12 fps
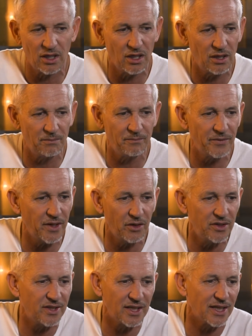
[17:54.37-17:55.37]
Um, the
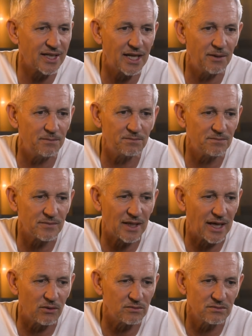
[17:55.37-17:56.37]
only thing I came
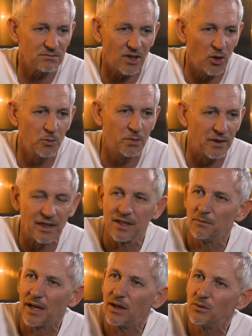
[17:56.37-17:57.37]
out
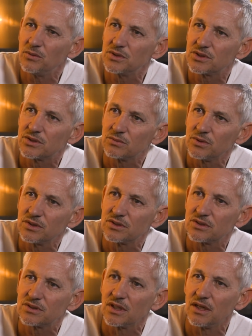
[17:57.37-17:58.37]
openly about was
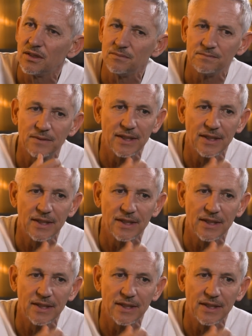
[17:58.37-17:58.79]
was um,